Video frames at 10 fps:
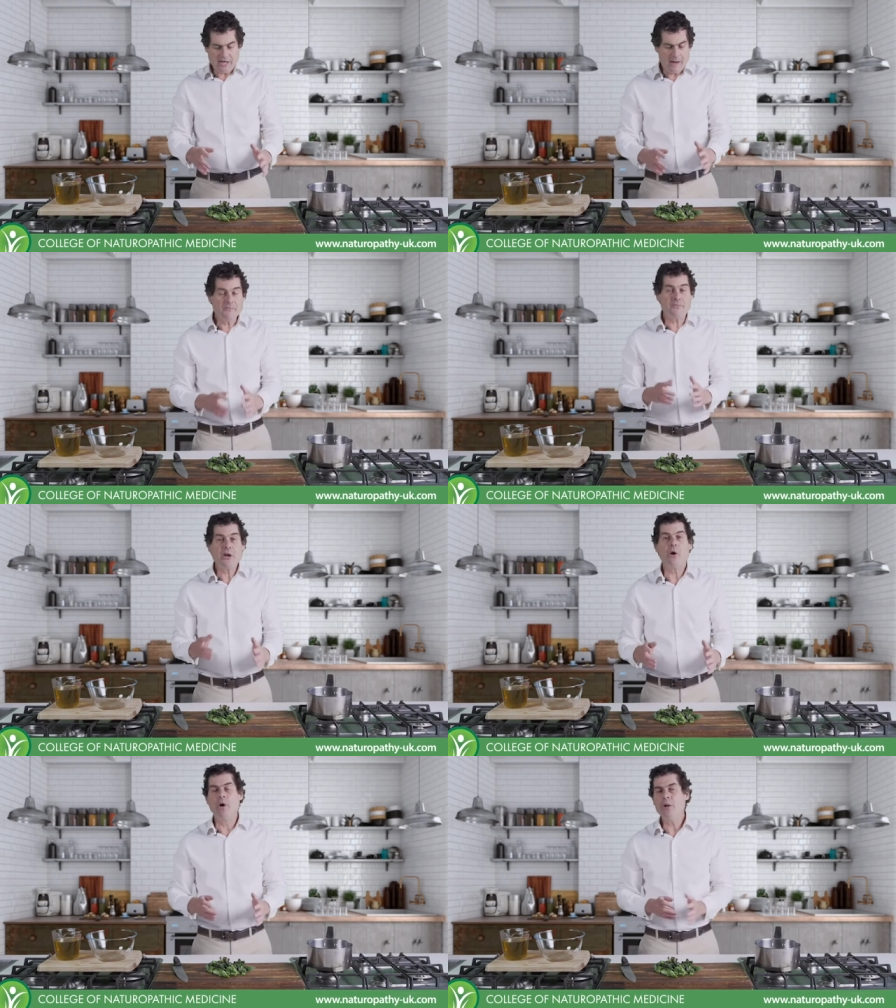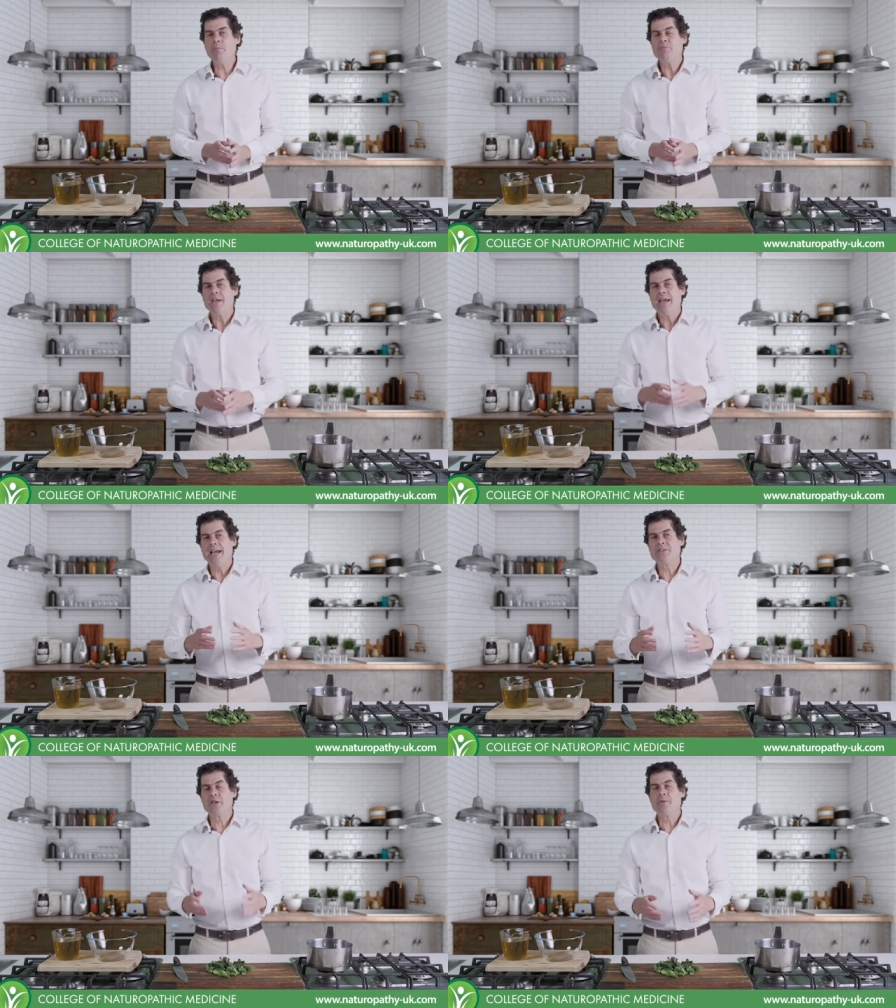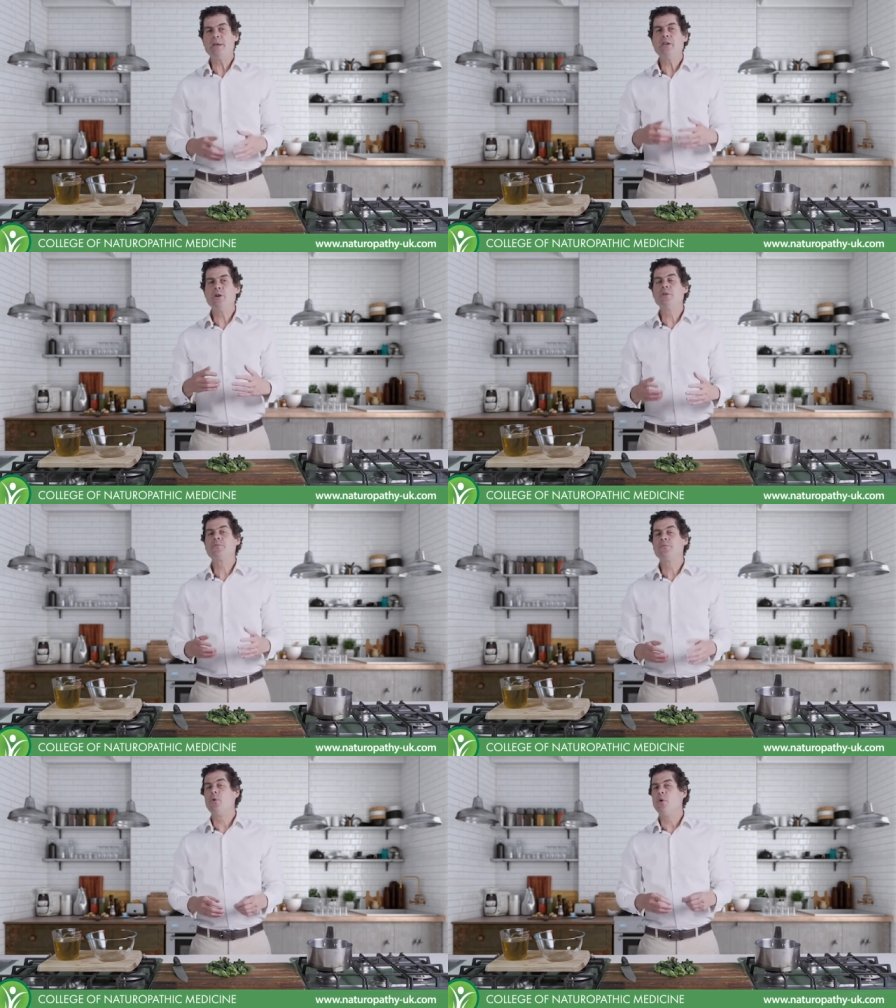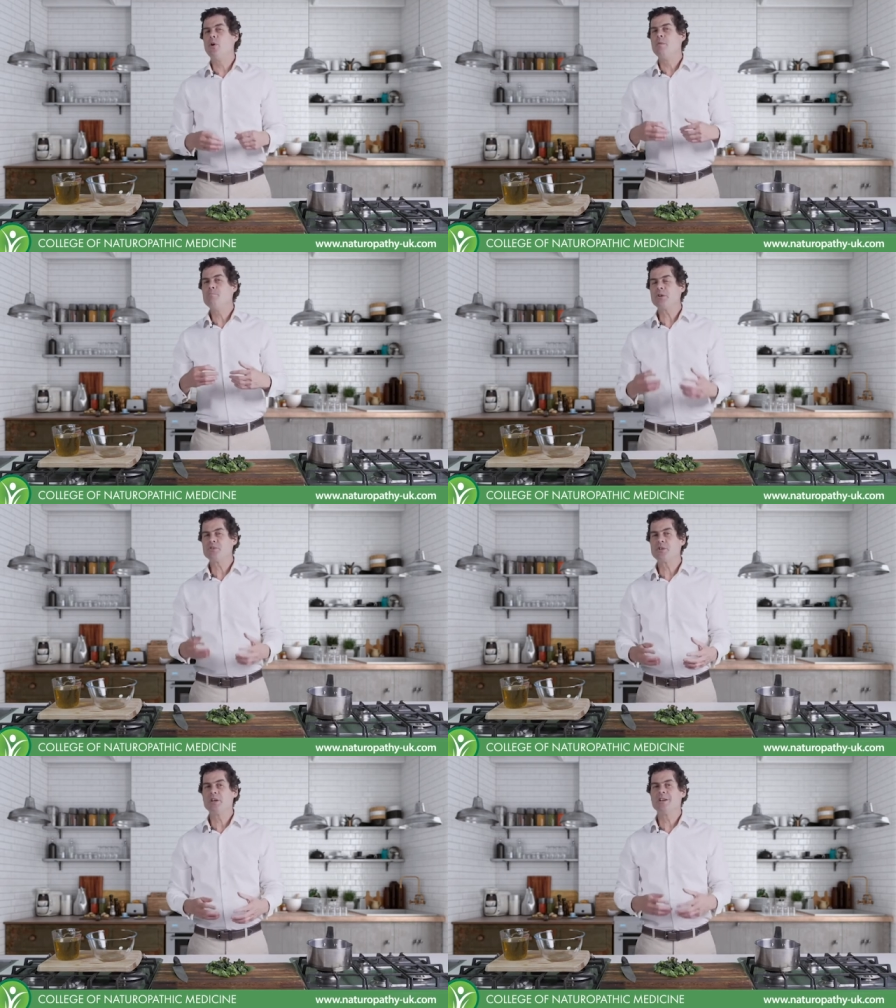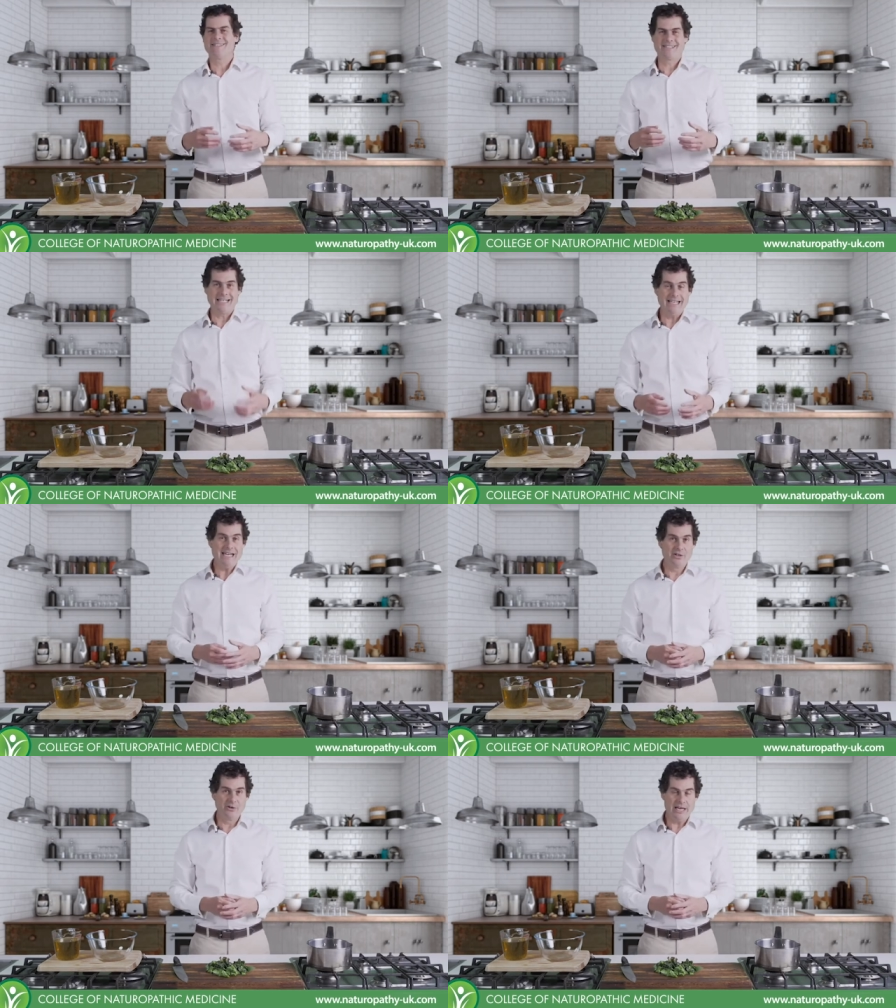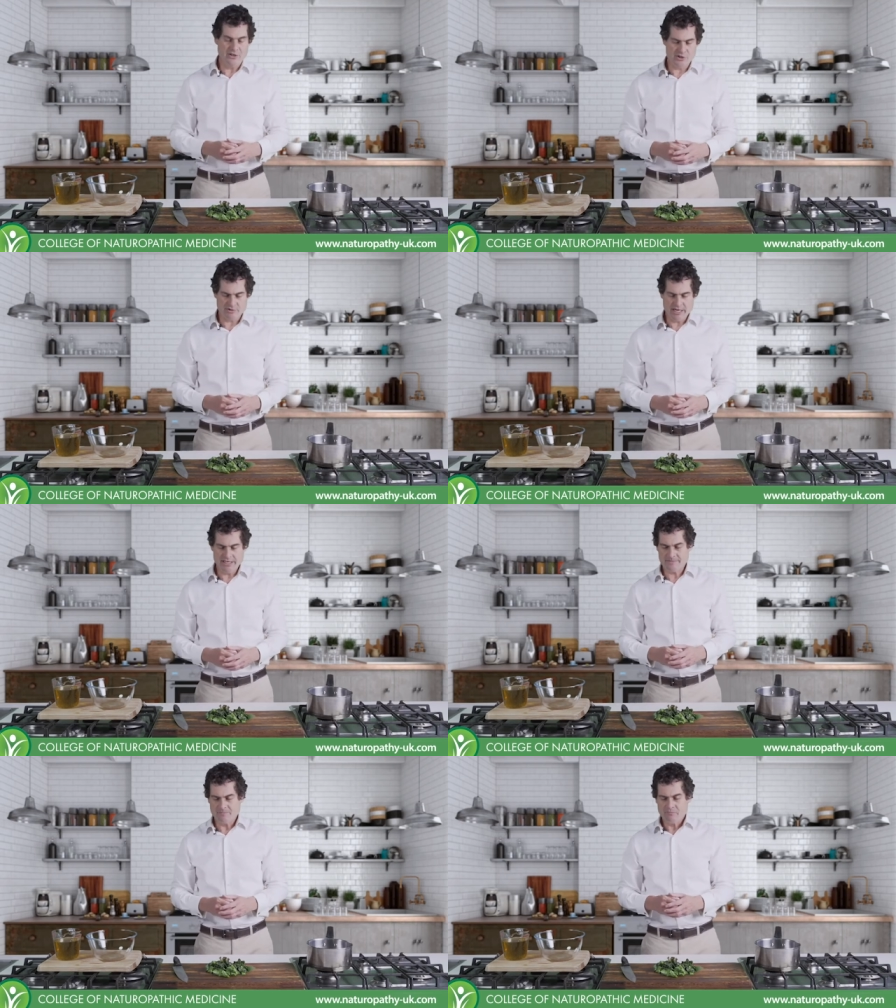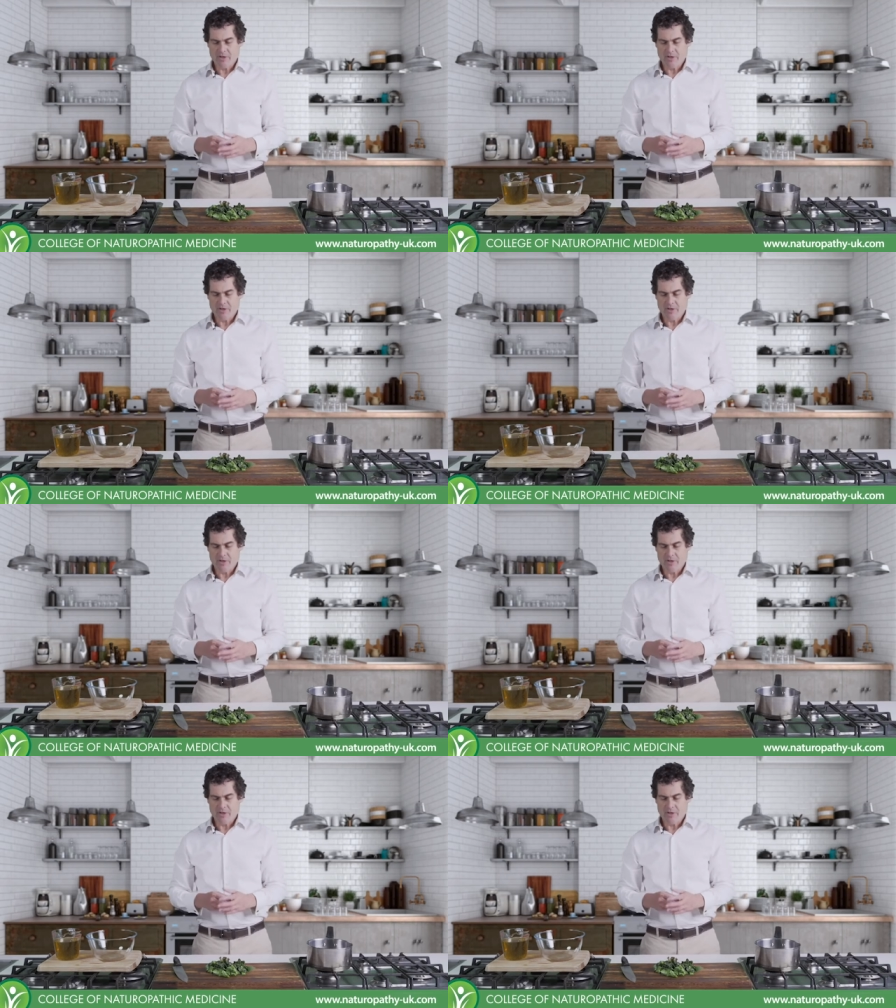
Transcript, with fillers: comfrey oil is going to be used for musculoskeletal injuries.